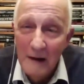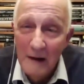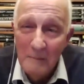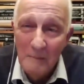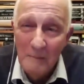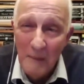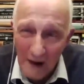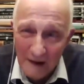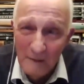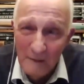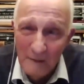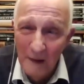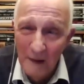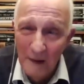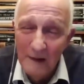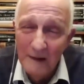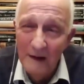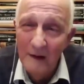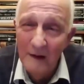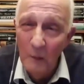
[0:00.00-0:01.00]
back in my
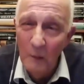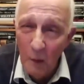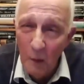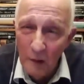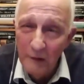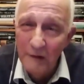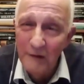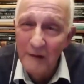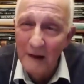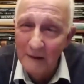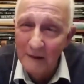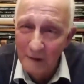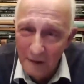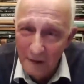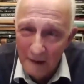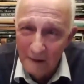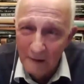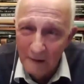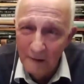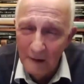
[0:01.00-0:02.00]
day, there was that
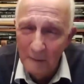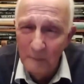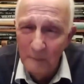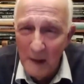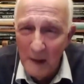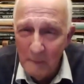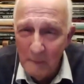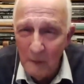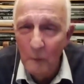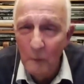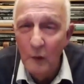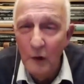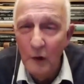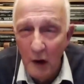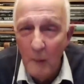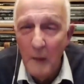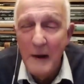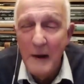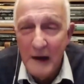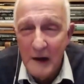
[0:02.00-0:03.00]
sense that people were
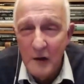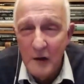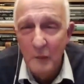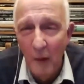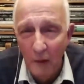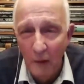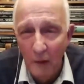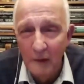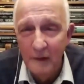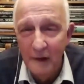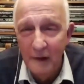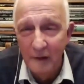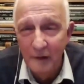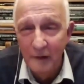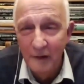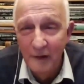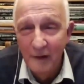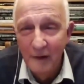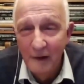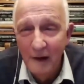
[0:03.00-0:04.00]
coming into politics
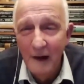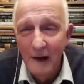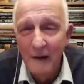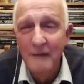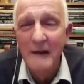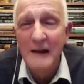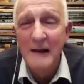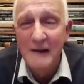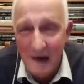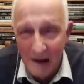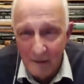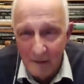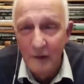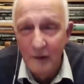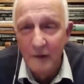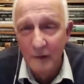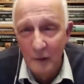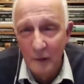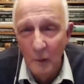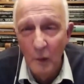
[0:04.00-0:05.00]
and they did
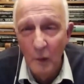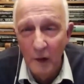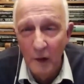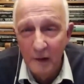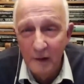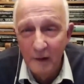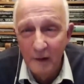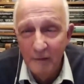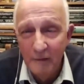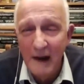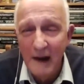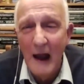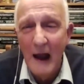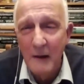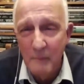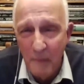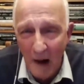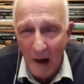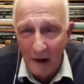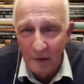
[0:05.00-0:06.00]
their own work. They had
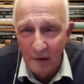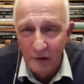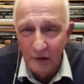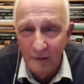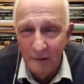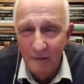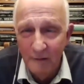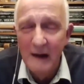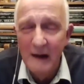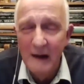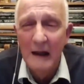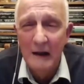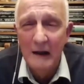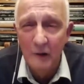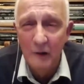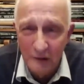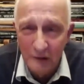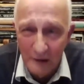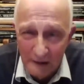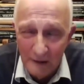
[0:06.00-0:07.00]
passion. They had
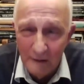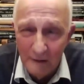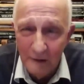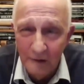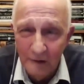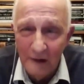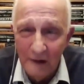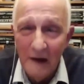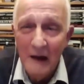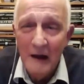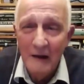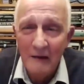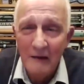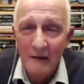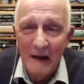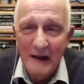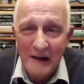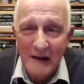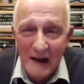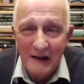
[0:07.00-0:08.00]
articulacy. They
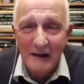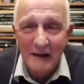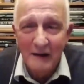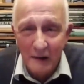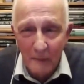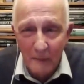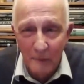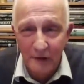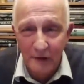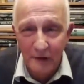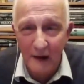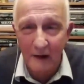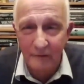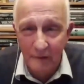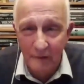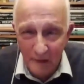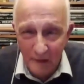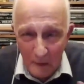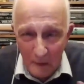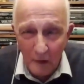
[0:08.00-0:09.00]
did it themselves. If
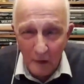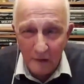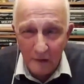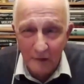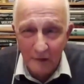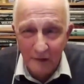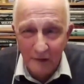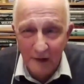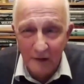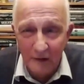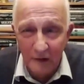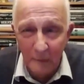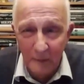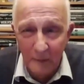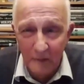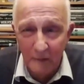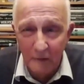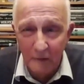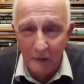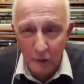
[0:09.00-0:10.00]
they wanted to sell something
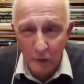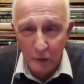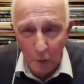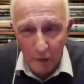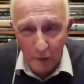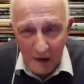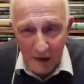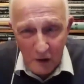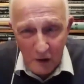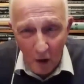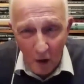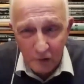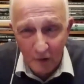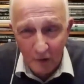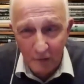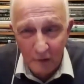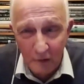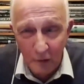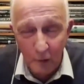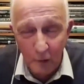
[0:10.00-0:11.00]
on the door, they knocked on the
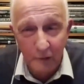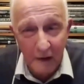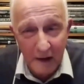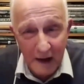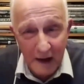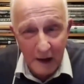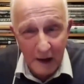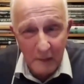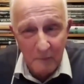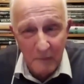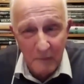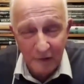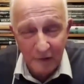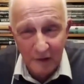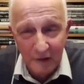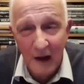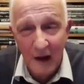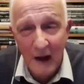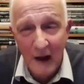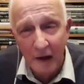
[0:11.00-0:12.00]
door, they had a message,
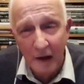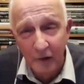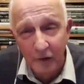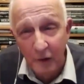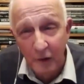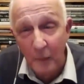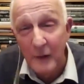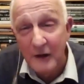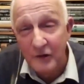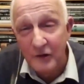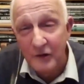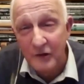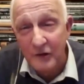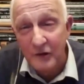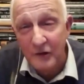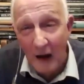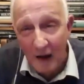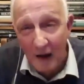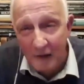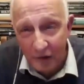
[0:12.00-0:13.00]
and somebody
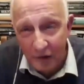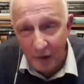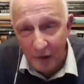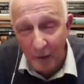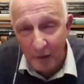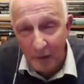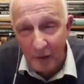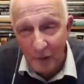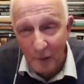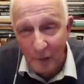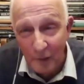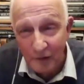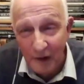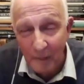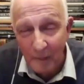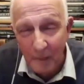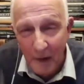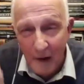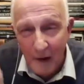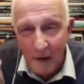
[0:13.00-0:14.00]
challenged them on the doorstep.
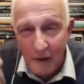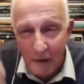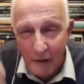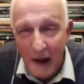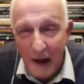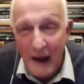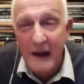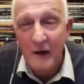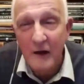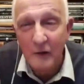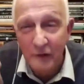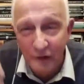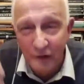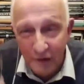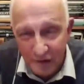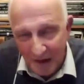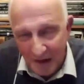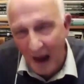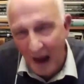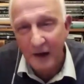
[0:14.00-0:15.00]
They could
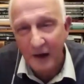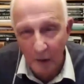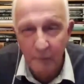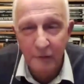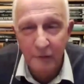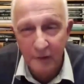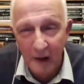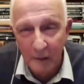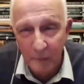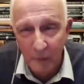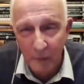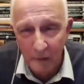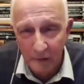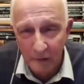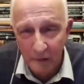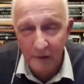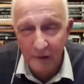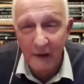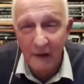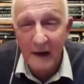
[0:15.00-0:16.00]
stand up for that
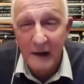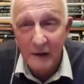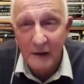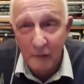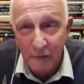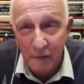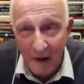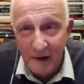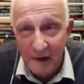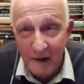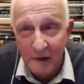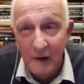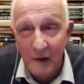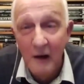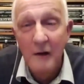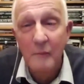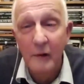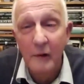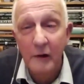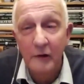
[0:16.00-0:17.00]
policy. They could defend it
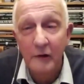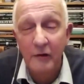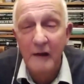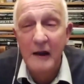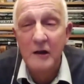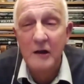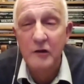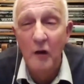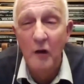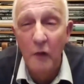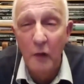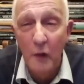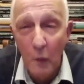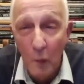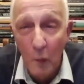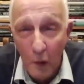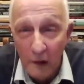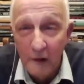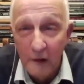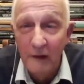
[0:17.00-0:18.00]
because they had done the
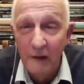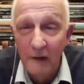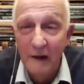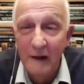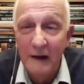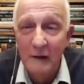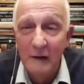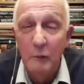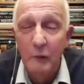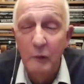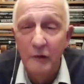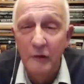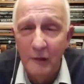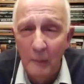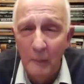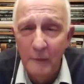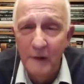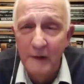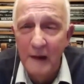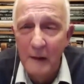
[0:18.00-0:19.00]
work. It was
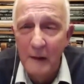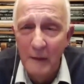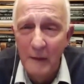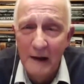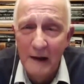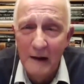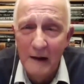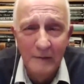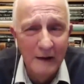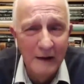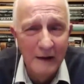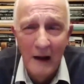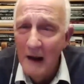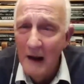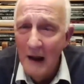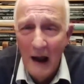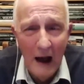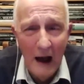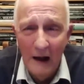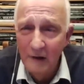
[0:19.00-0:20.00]
something they believed in.
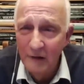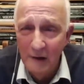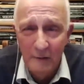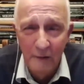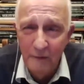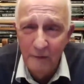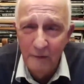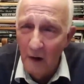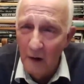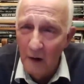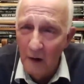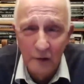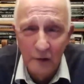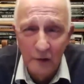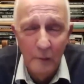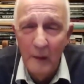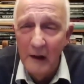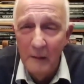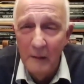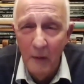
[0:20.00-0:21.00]
I see far too
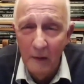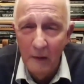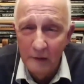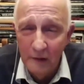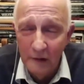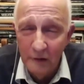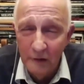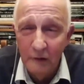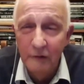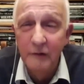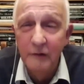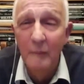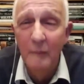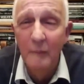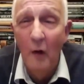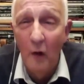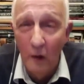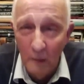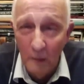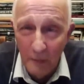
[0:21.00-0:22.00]
many politicians from
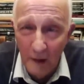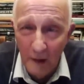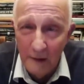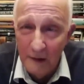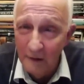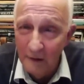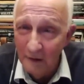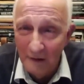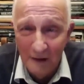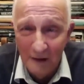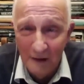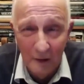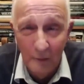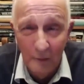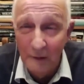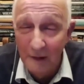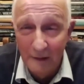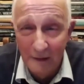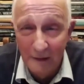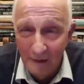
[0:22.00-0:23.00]
all parties,
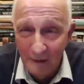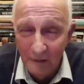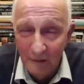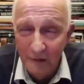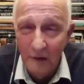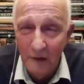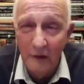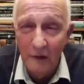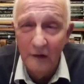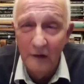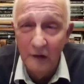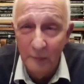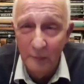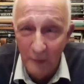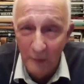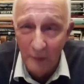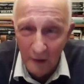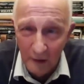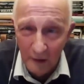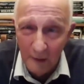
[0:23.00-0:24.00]
including in the Scottish
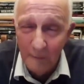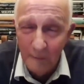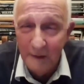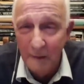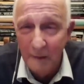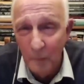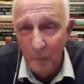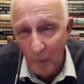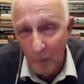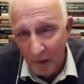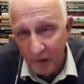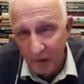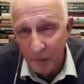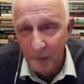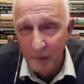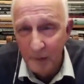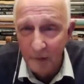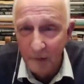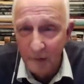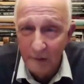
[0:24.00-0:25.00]
Parliament, in
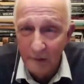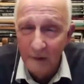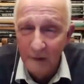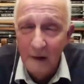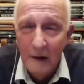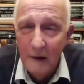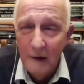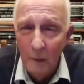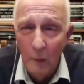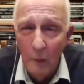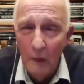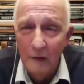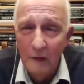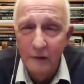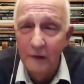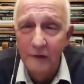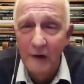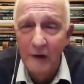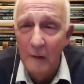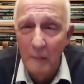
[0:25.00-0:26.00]
Westminster, the Welsh
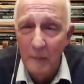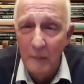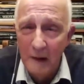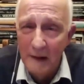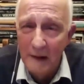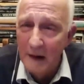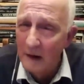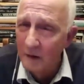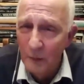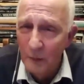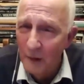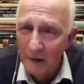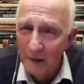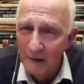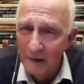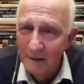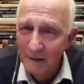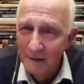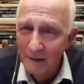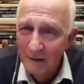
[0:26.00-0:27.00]
Assembly, and elsewhere,